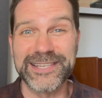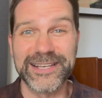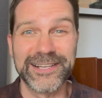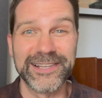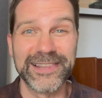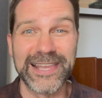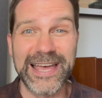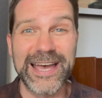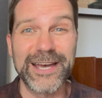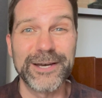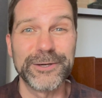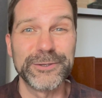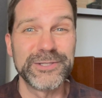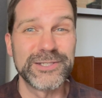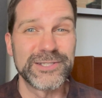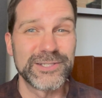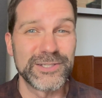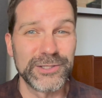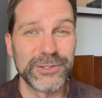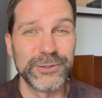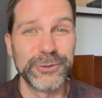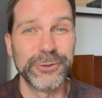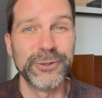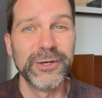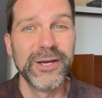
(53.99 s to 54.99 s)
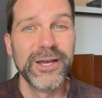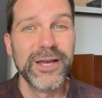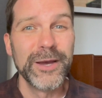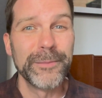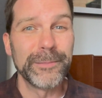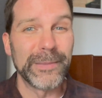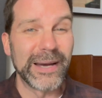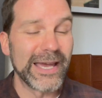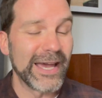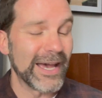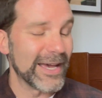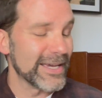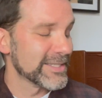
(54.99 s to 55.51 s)
aloud to
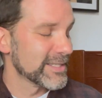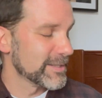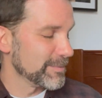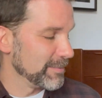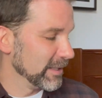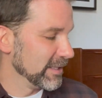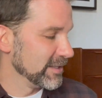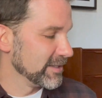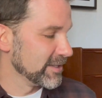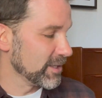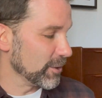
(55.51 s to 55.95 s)
my husband.